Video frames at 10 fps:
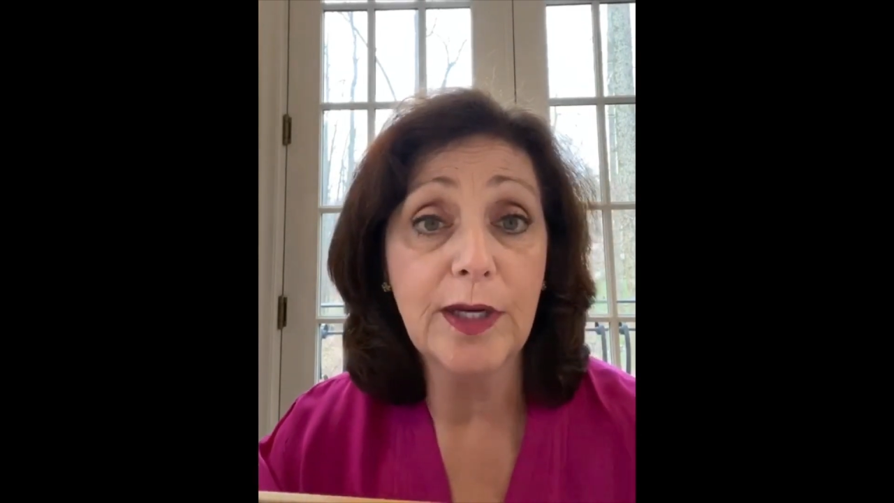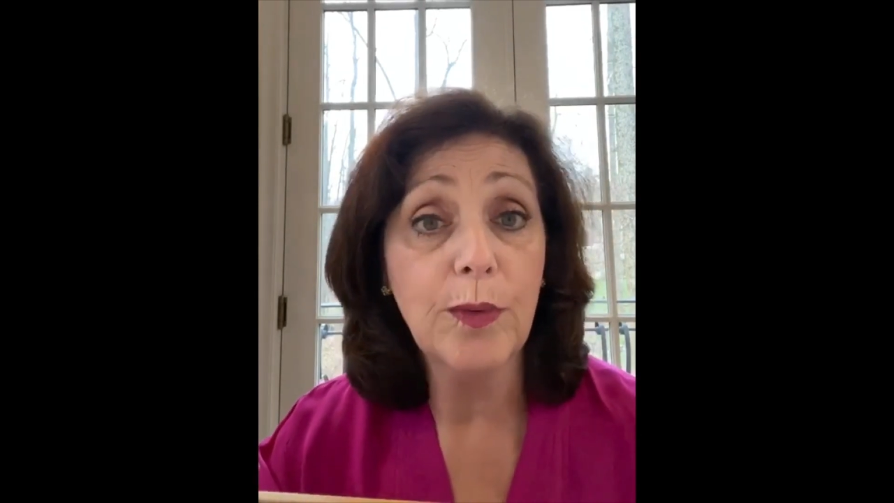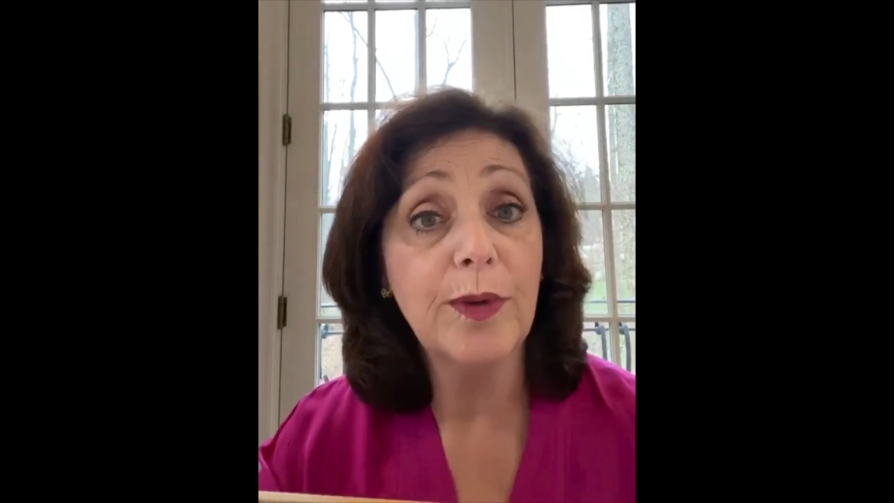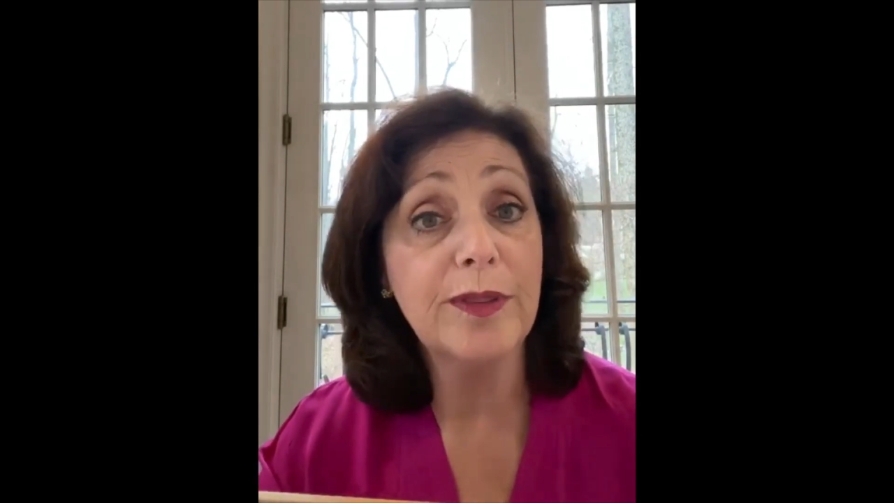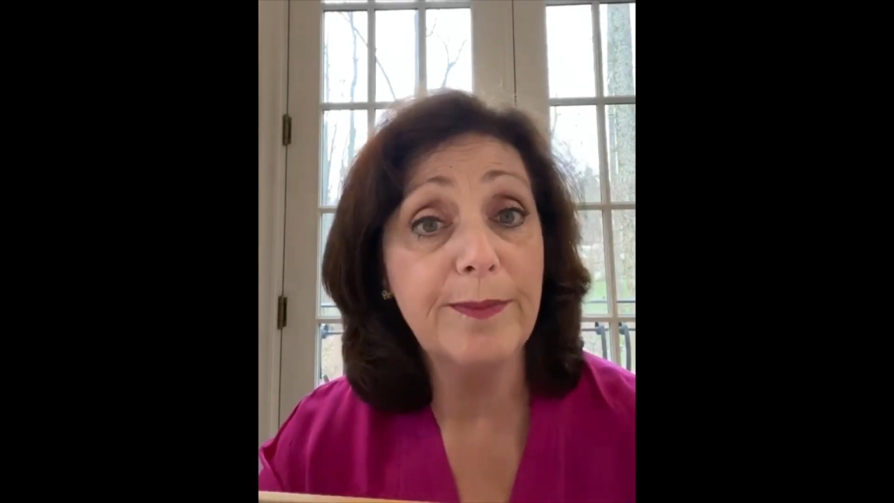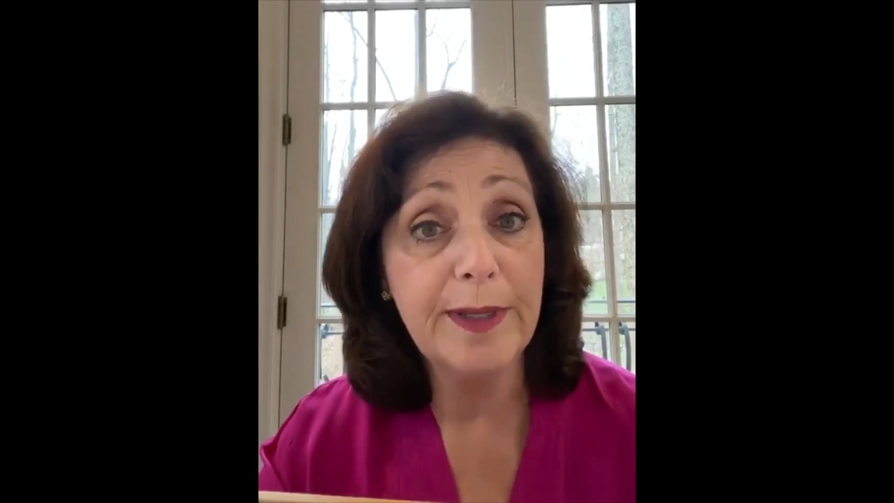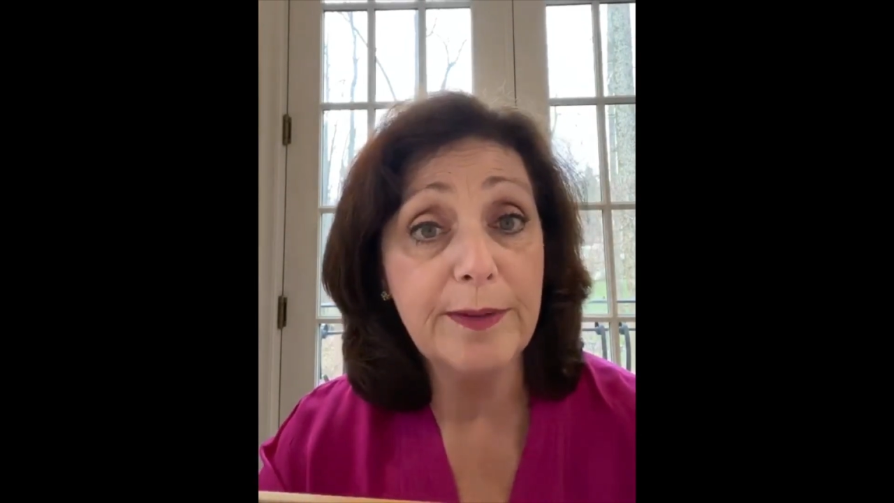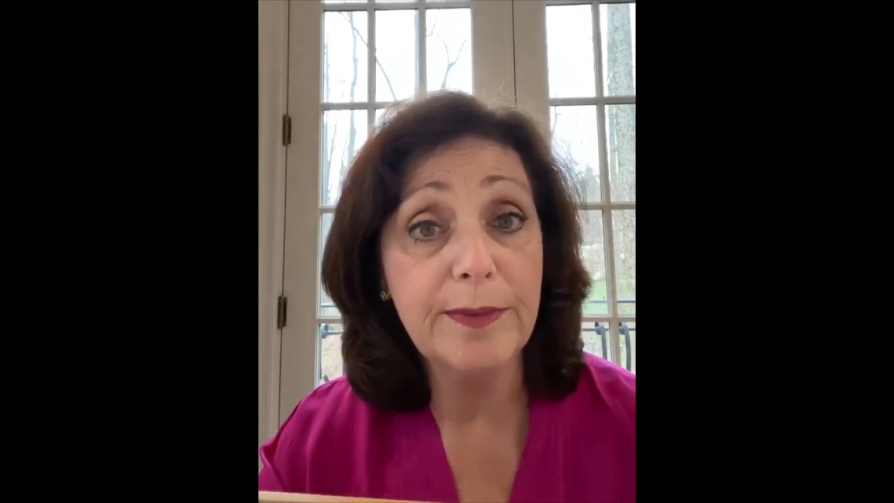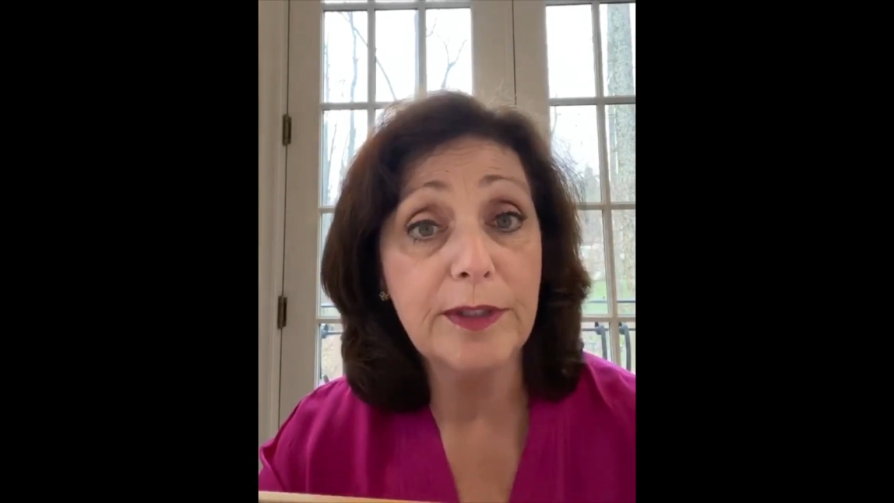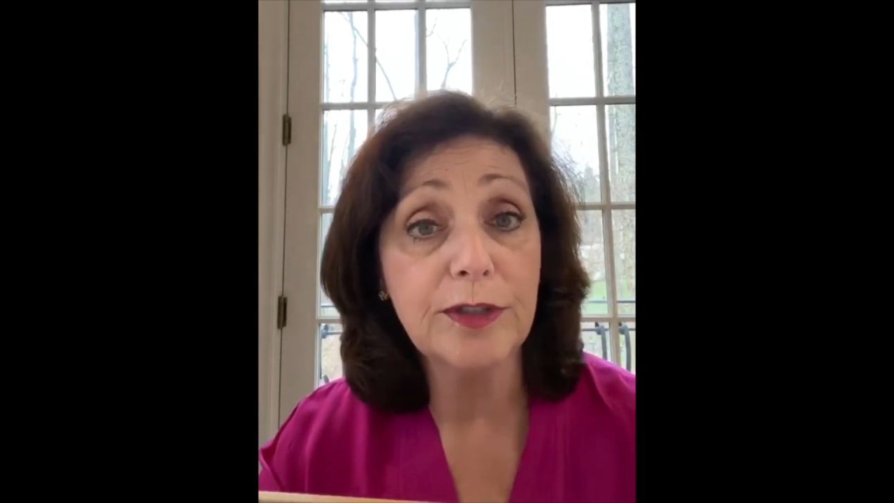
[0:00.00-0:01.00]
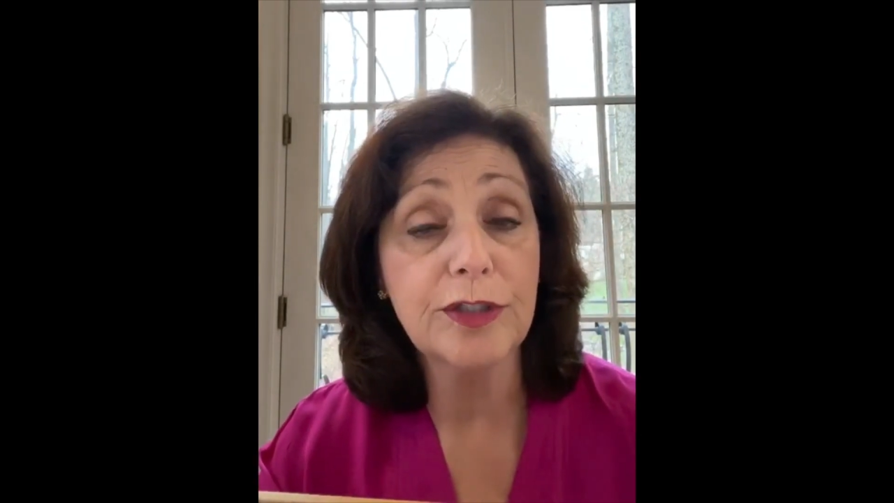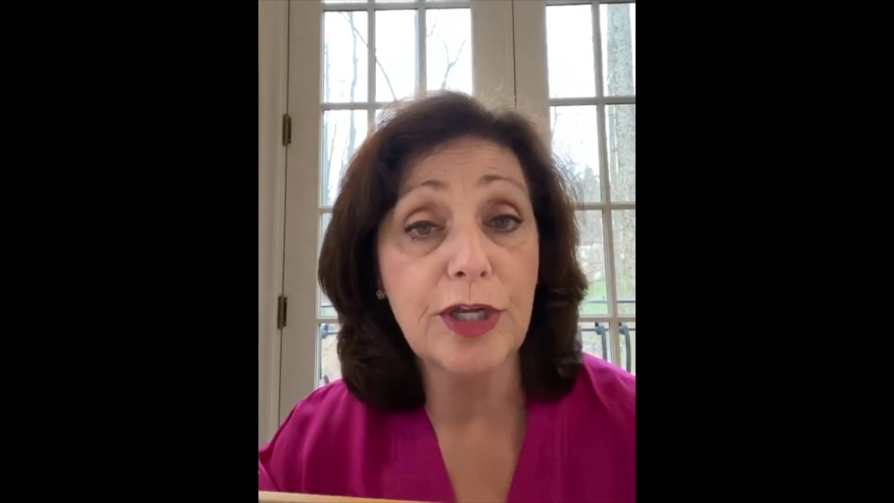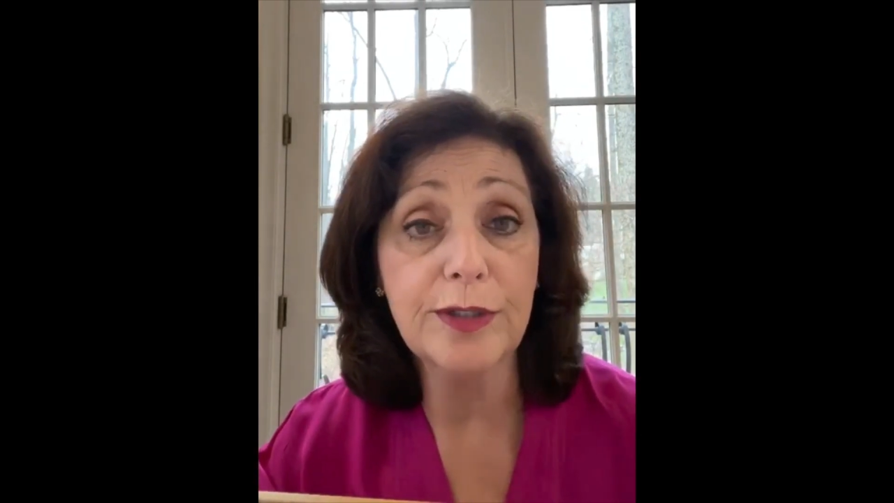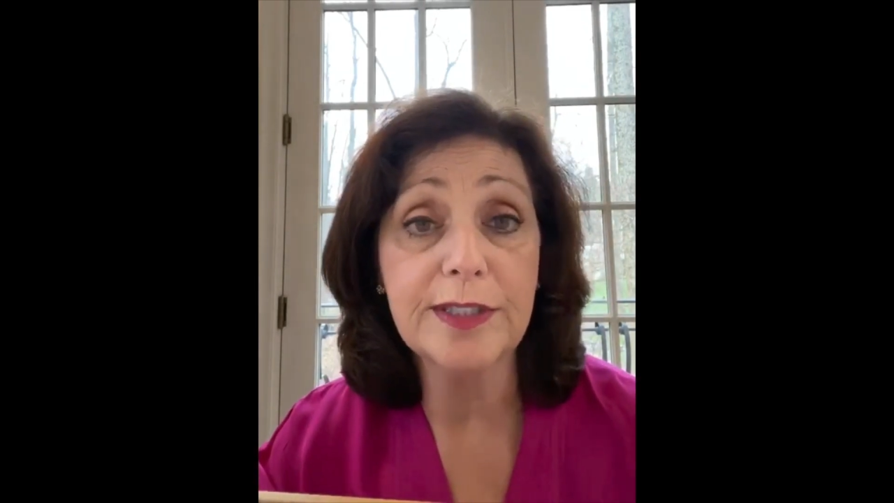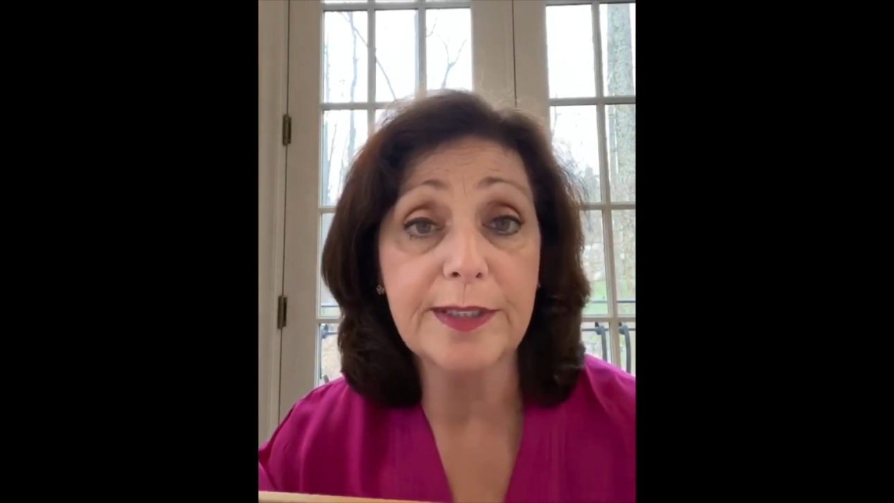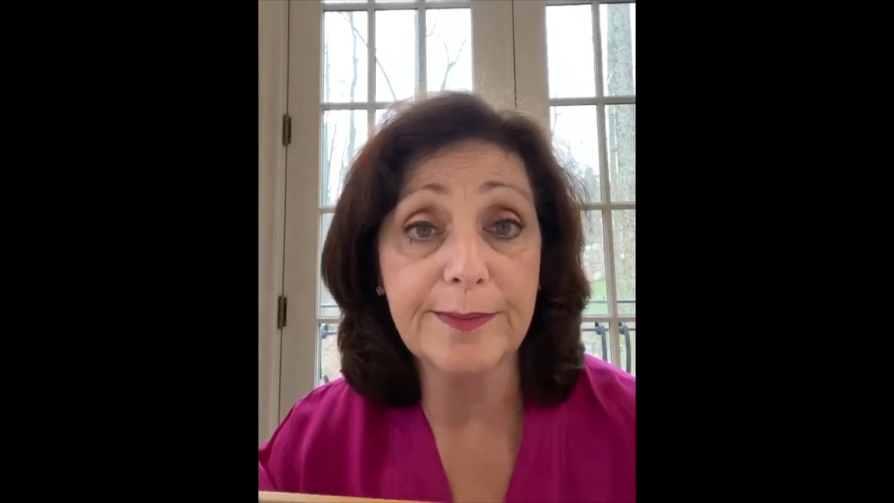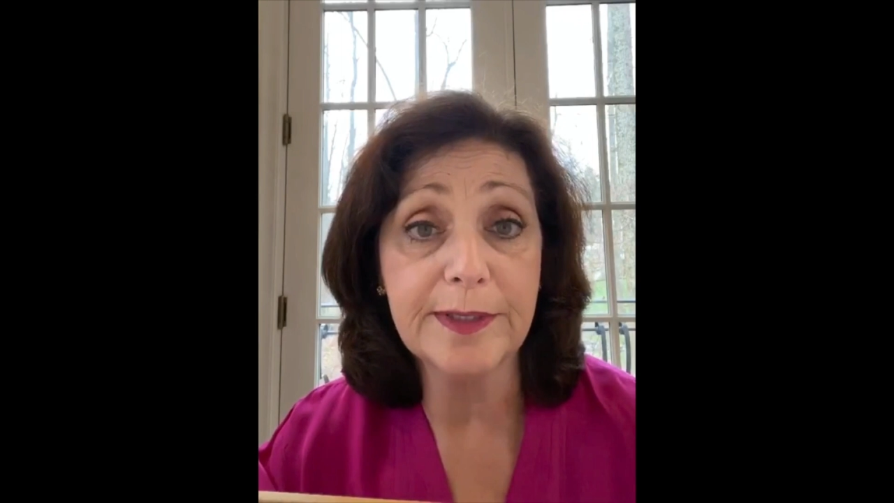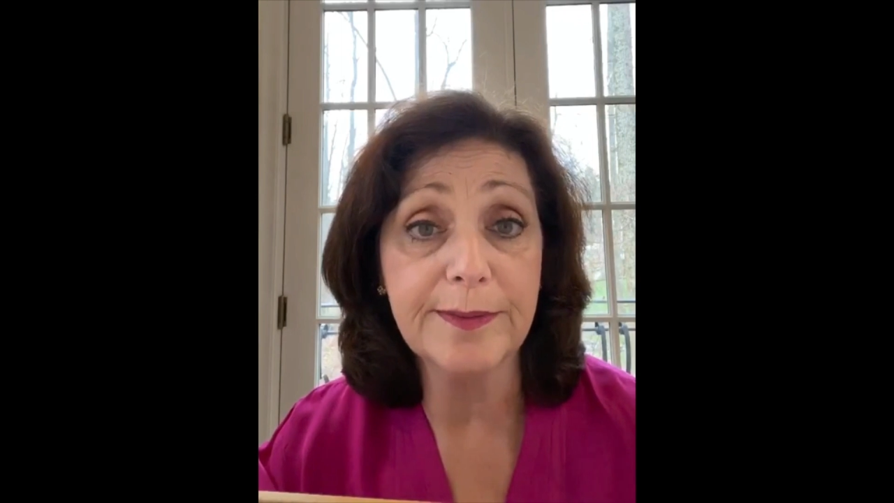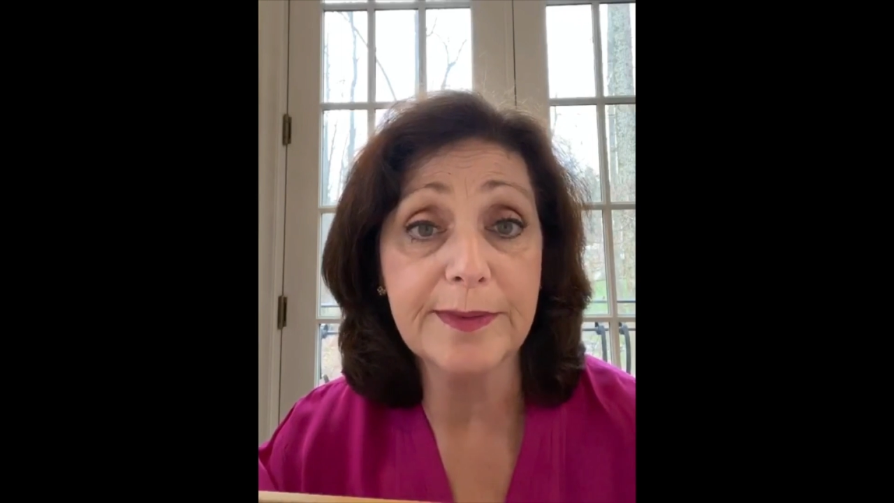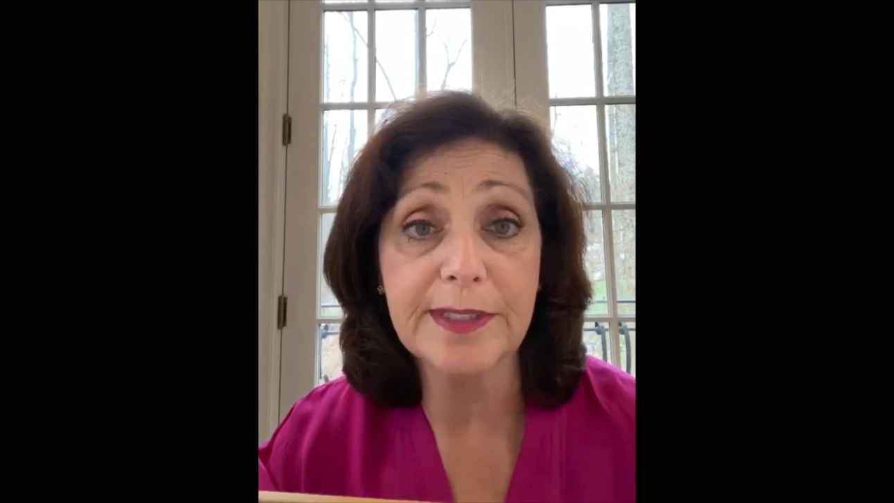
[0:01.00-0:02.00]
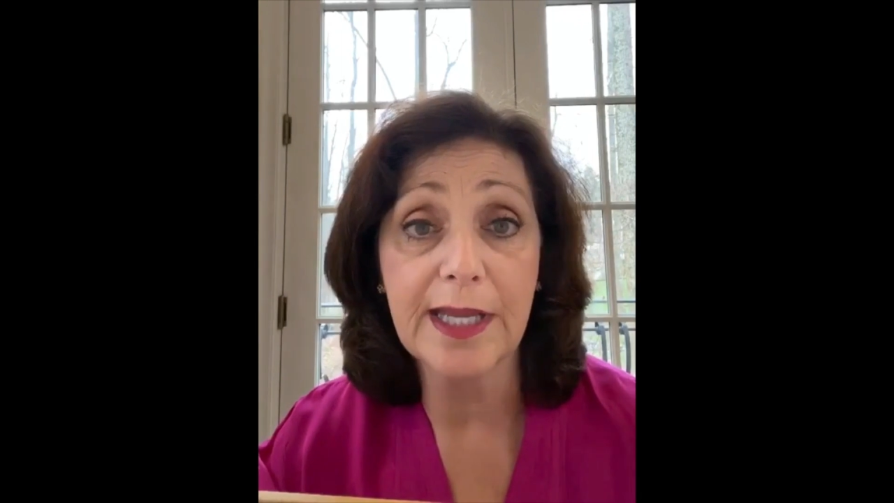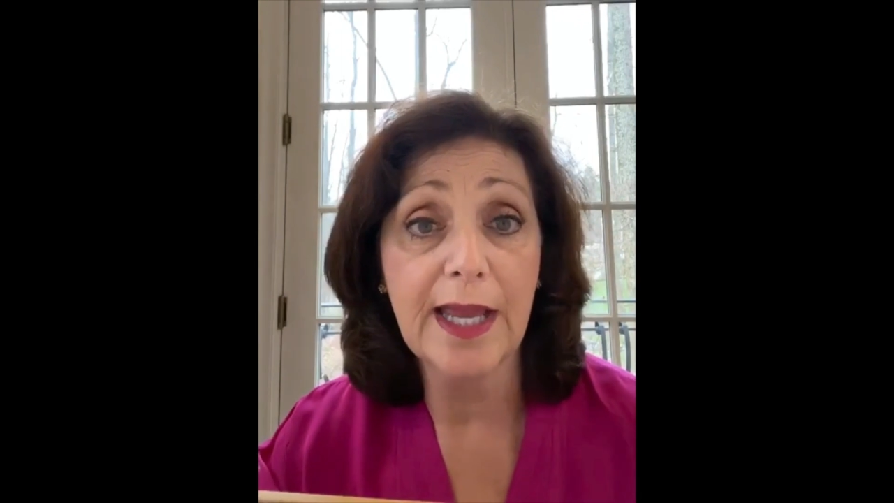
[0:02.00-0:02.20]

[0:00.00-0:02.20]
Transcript: with minimal or no symptoms,